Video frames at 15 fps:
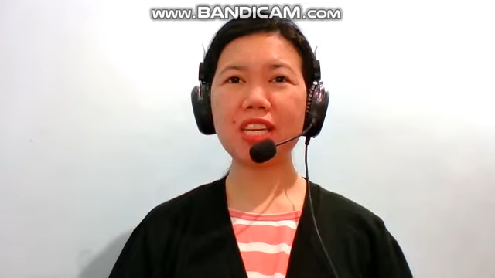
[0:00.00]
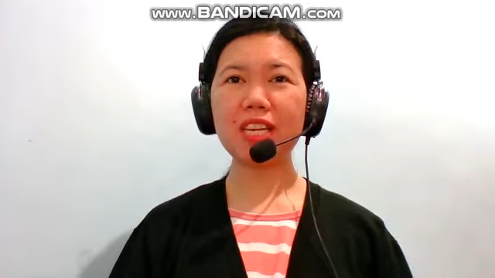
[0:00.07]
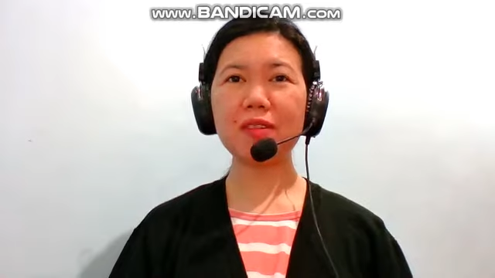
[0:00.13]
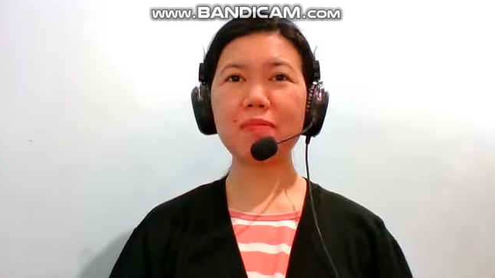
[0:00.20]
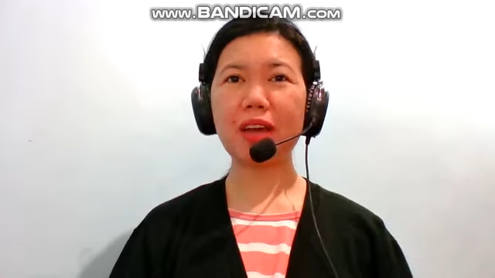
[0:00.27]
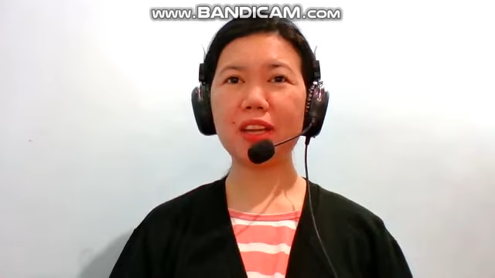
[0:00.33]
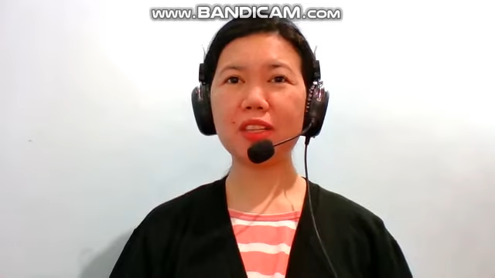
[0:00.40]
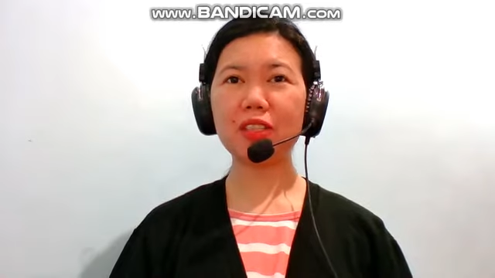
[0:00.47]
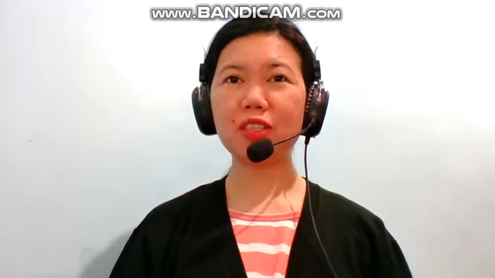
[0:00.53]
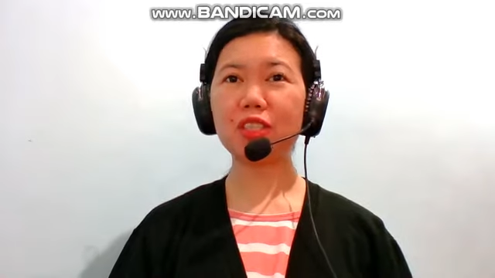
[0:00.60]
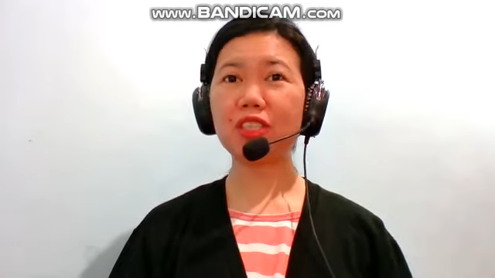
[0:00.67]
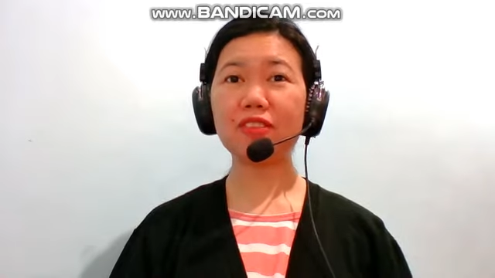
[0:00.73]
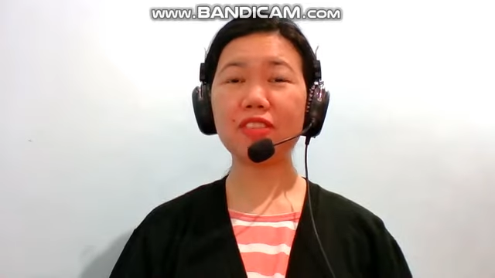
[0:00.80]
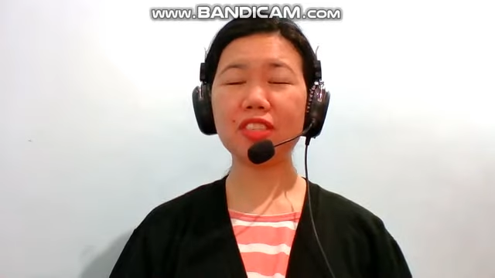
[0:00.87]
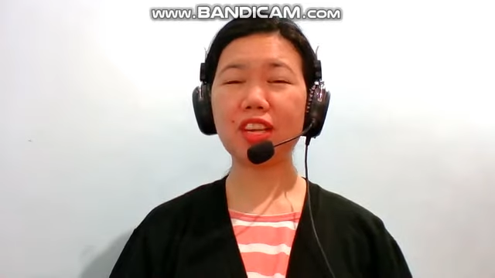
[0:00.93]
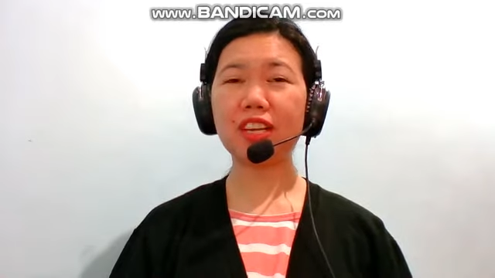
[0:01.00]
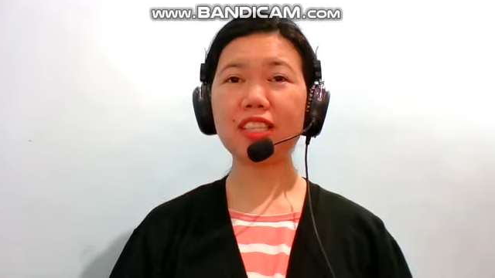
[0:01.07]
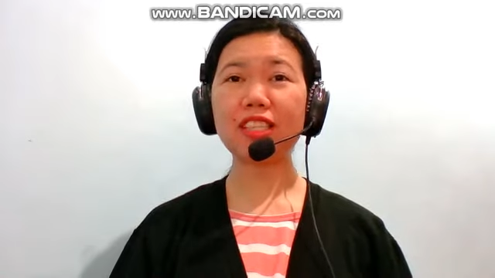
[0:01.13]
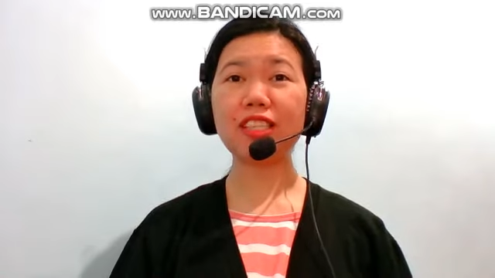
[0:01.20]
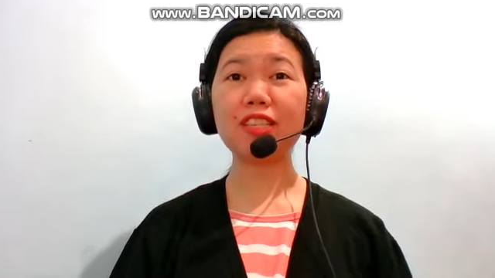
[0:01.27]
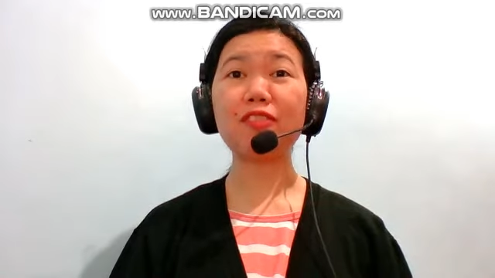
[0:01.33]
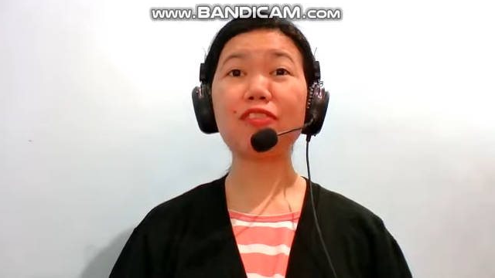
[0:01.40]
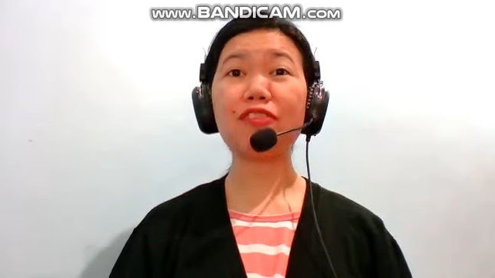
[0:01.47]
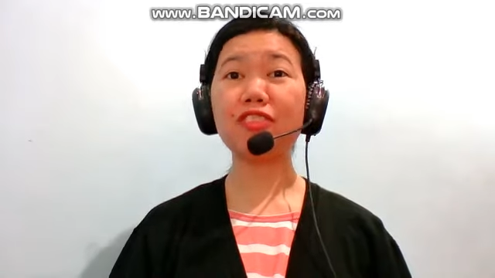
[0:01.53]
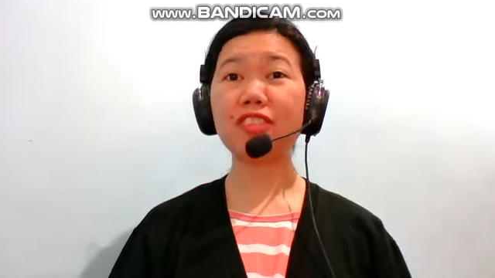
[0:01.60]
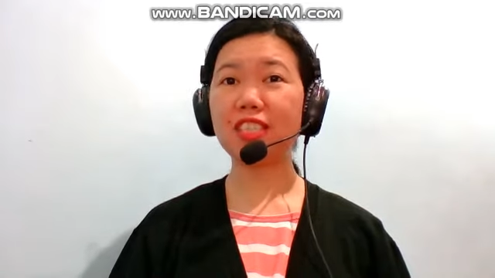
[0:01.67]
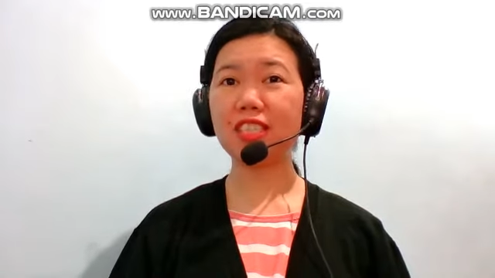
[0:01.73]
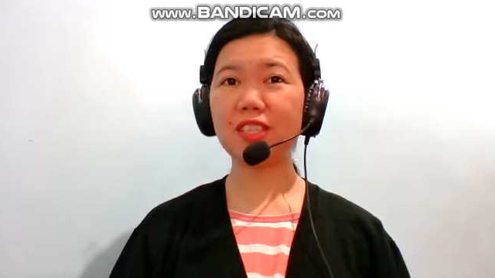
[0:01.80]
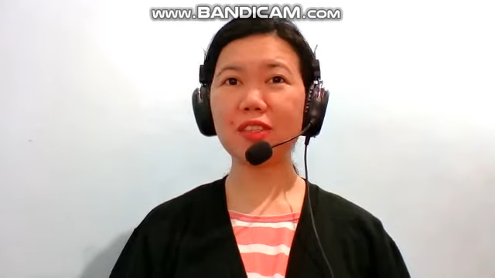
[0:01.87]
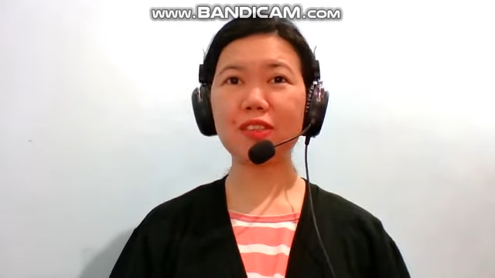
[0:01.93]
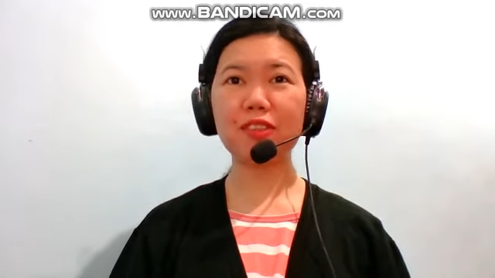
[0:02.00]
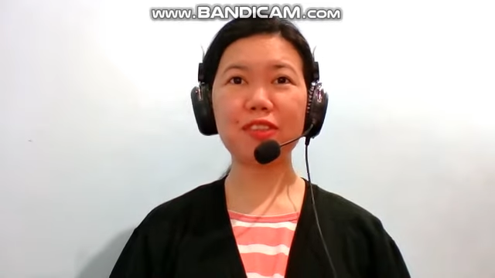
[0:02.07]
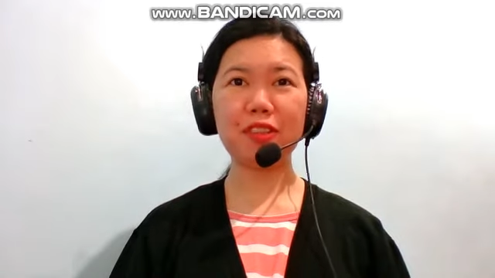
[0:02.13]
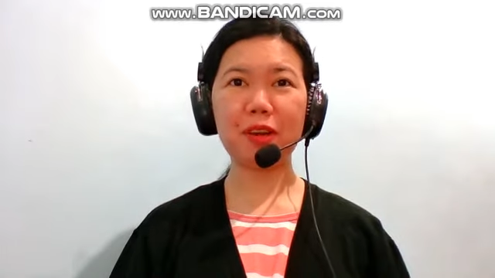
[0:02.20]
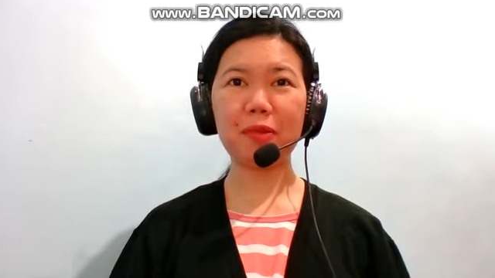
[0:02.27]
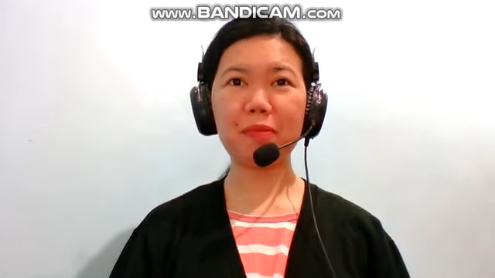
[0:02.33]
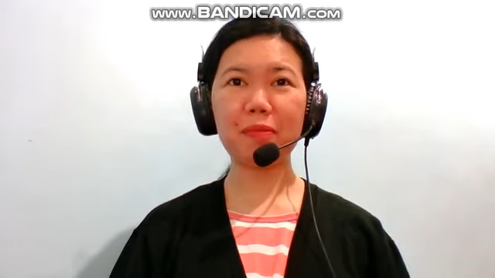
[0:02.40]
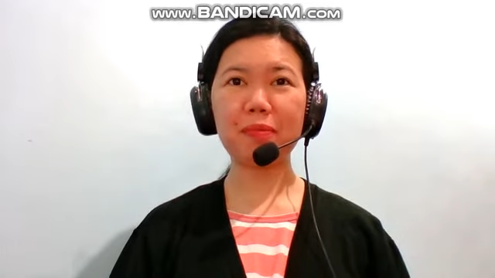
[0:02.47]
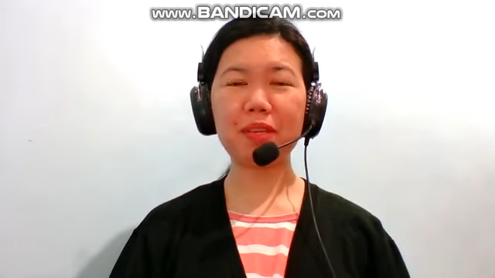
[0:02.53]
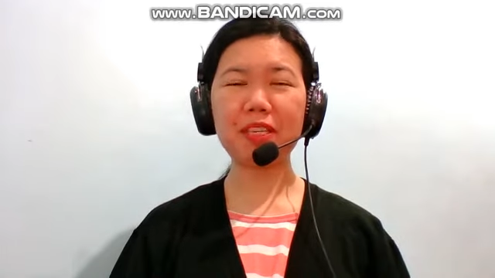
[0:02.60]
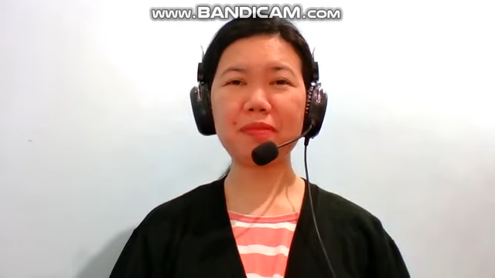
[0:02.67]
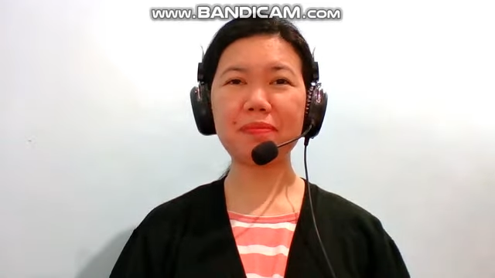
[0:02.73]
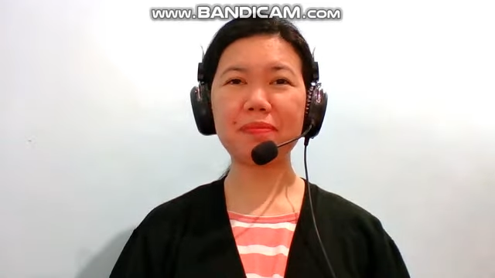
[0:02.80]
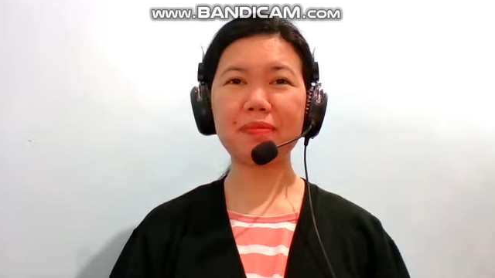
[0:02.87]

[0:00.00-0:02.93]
in Bachelor of Science in Physical Therapy.